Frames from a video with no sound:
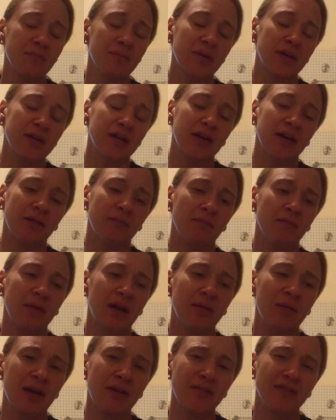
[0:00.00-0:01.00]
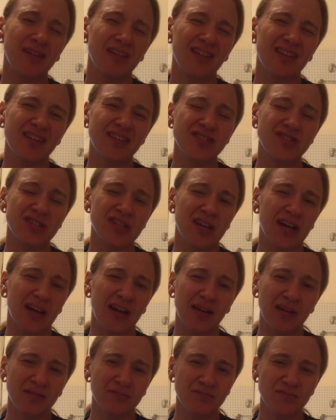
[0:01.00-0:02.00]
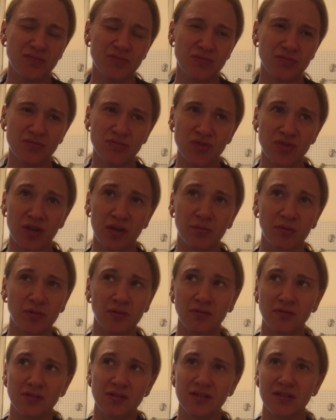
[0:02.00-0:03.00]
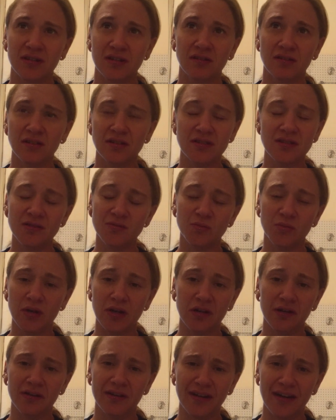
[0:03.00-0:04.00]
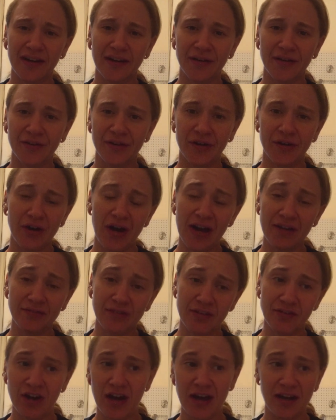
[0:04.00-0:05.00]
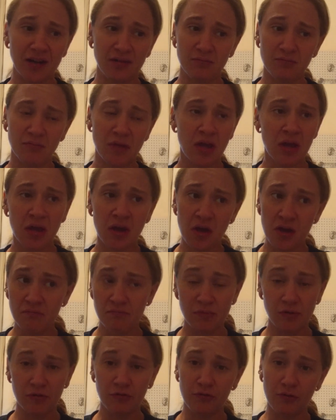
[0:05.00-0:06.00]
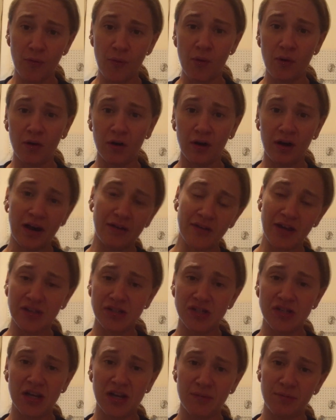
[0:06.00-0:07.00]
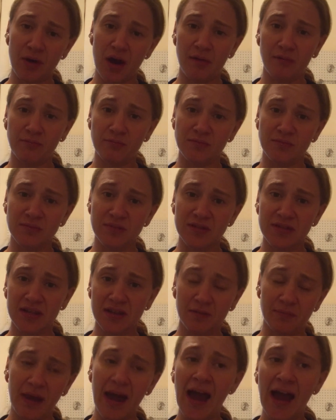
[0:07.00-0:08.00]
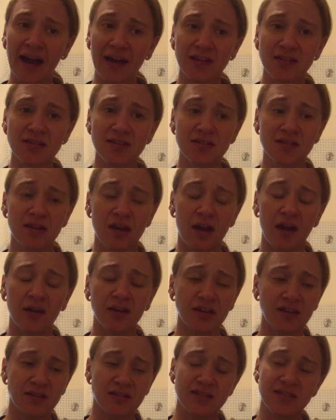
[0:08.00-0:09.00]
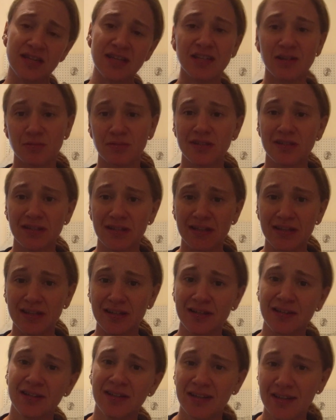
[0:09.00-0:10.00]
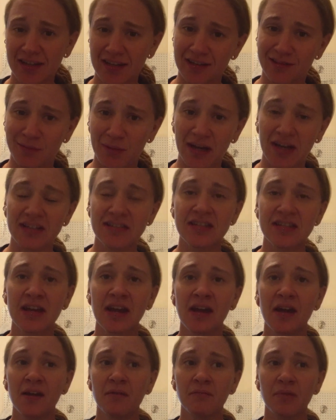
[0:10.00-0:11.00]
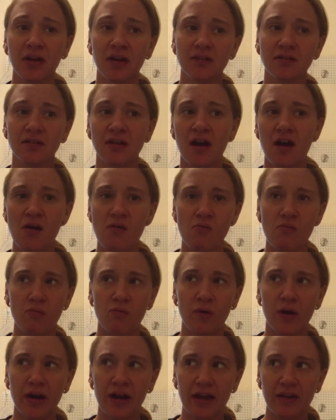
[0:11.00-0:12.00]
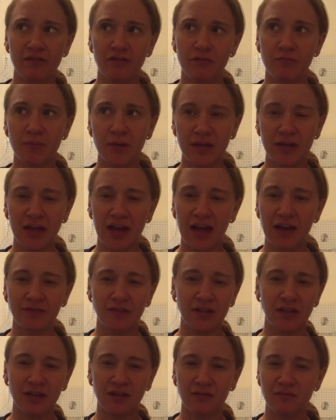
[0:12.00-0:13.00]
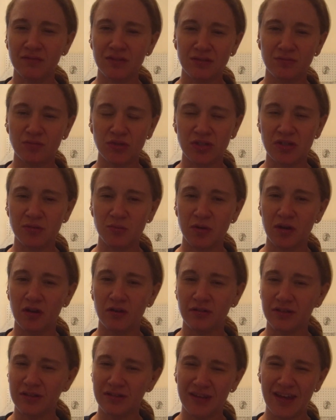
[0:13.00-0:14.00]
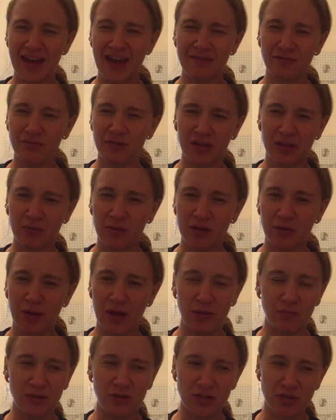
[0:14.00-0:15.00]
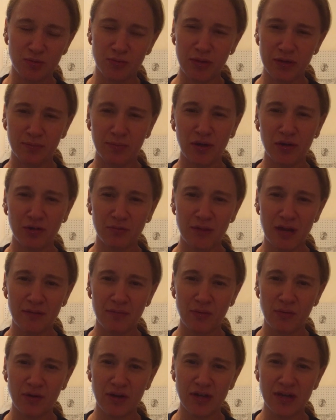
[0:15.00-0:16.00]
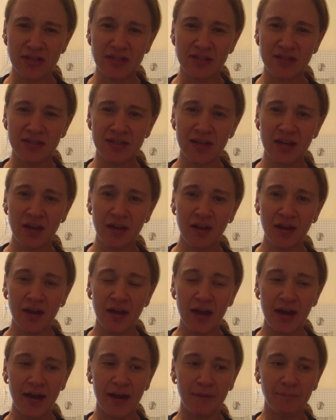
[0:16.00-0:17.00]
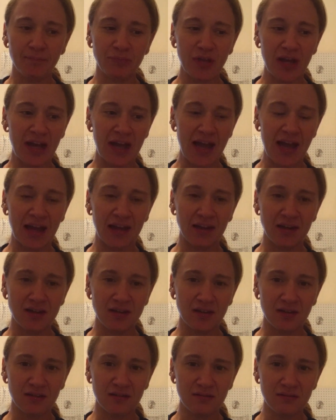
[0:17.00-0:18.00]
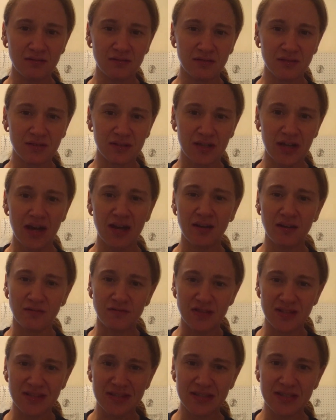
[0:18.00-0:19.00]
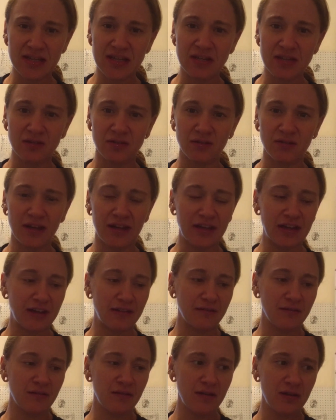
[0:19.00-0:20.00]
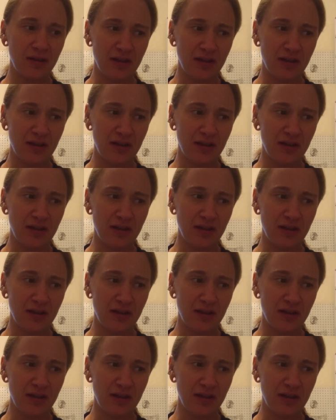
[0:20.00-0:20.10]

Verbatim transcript: But um, I'm having a lot of G I trouble still. It's weird. I don't know. I've never had it before. I've had G I problems in the past, uh, continuously in the past, but not what I've been having, which is weird. And they haven't really went away, which with both of my boys, um, I had a gut of steel. Like, I,